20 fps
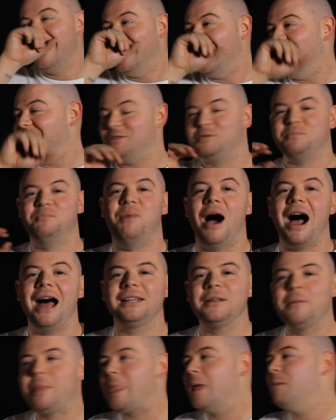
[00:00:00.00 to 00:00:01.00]
It's
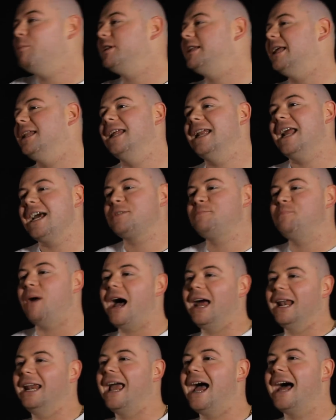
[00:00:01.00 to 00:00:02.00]
bad. But then the next
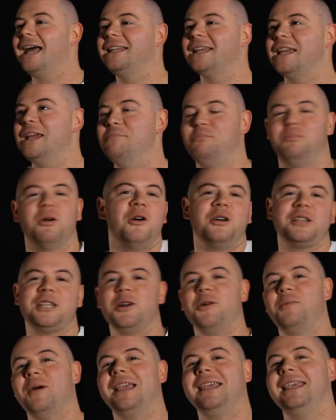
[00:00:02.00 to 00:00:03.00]
battle he had, he brought it
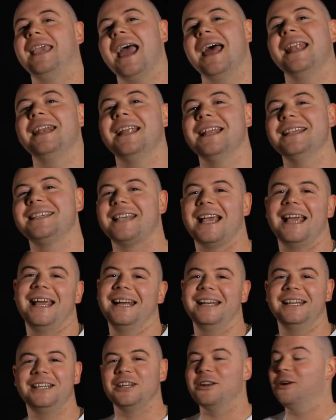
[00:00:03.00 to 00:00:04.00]
up again and
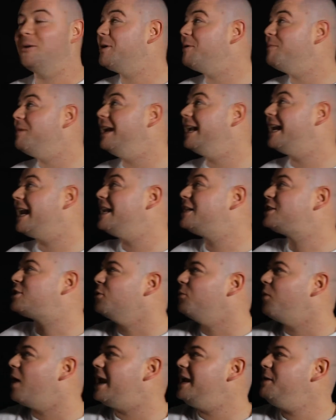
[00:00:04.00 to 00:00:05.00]
saying, you know what I mean? And it's
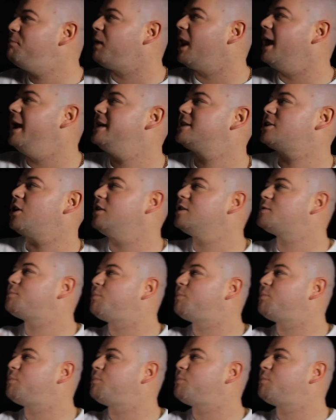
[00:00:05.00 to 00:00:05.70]
the way he plays on his